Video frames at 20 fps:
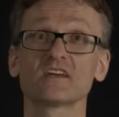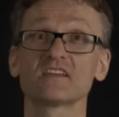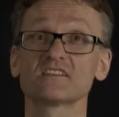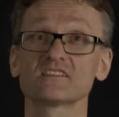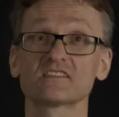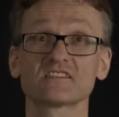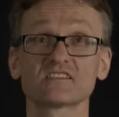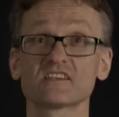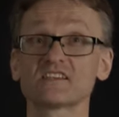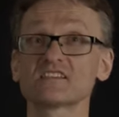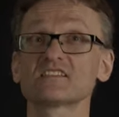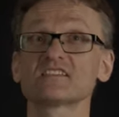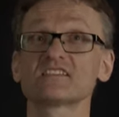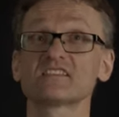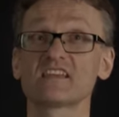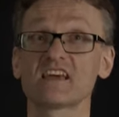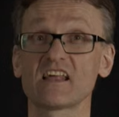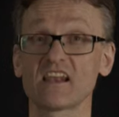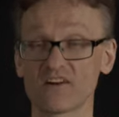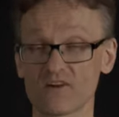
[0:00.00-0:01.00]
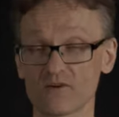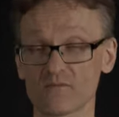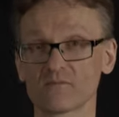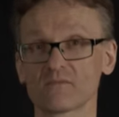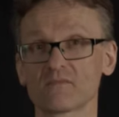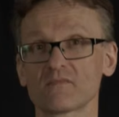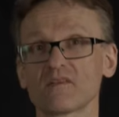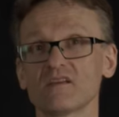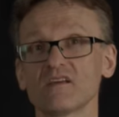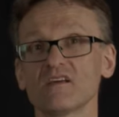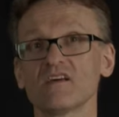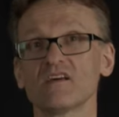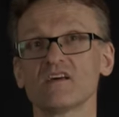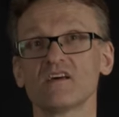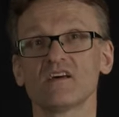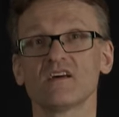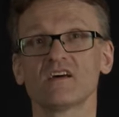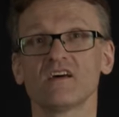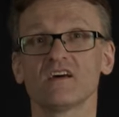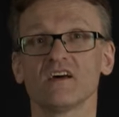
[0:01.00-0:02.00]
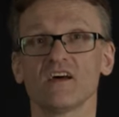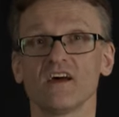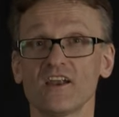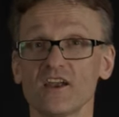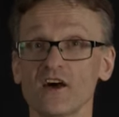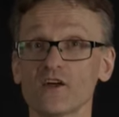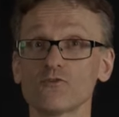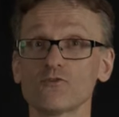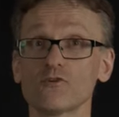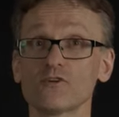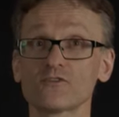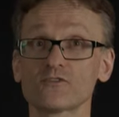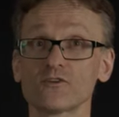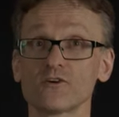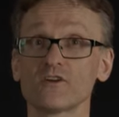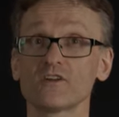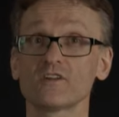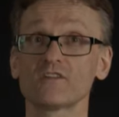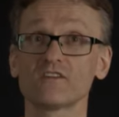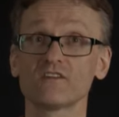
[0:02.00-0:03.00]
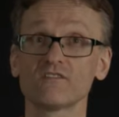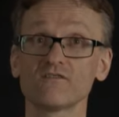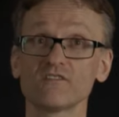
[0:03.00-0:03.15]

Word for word: It's stellar. Another alternative